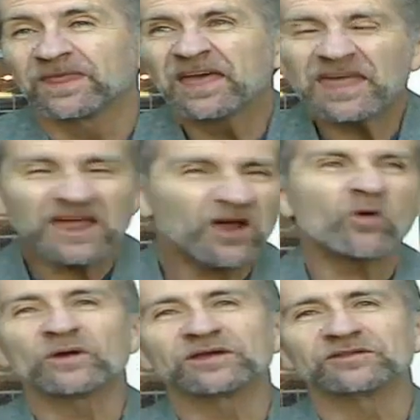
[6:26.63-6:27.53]
That
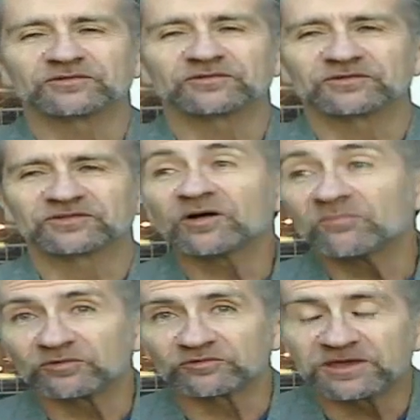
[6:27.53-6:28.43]
always
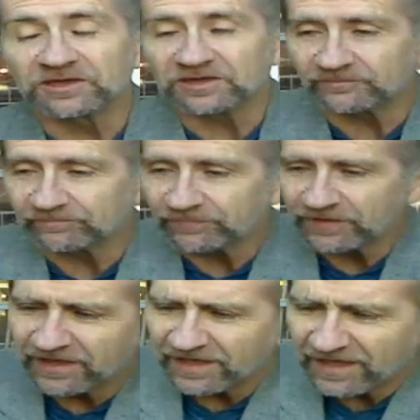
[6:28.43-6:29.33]
stumbles me, and
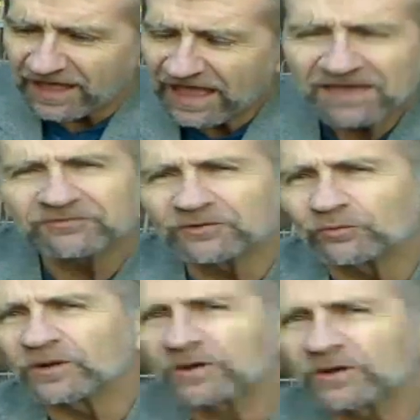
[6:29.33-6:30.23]
I have to
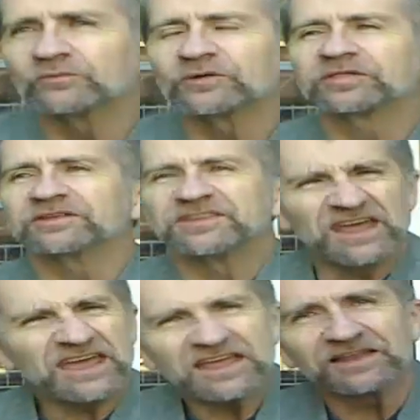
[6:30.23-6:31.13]
wrestle with it
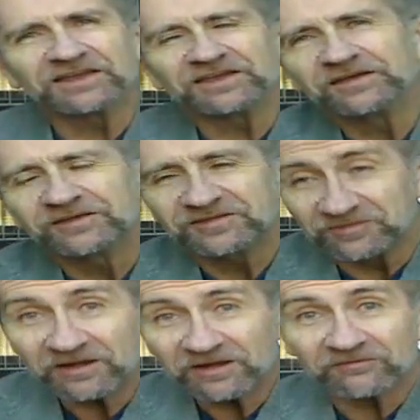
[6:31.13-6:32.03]
daily. As a
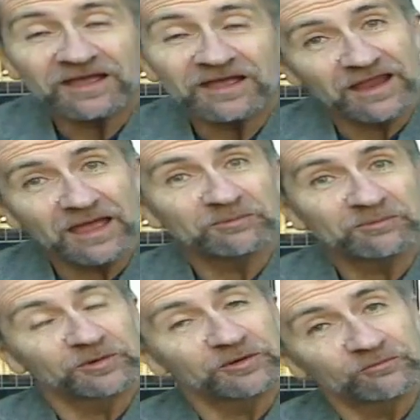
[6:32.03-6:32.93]
matter of fact, it happens
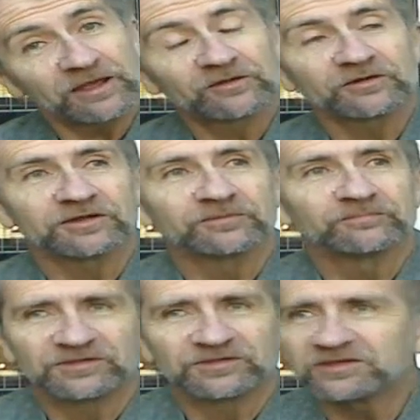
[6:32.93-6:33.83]
pretty regularly.
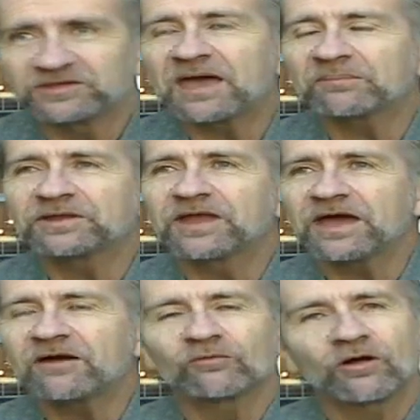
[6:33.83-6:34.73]
It's even happening
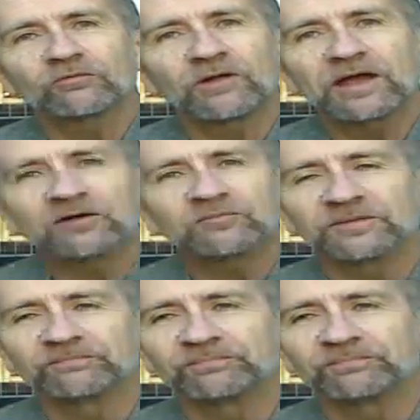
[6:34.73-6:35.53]
now or all around me.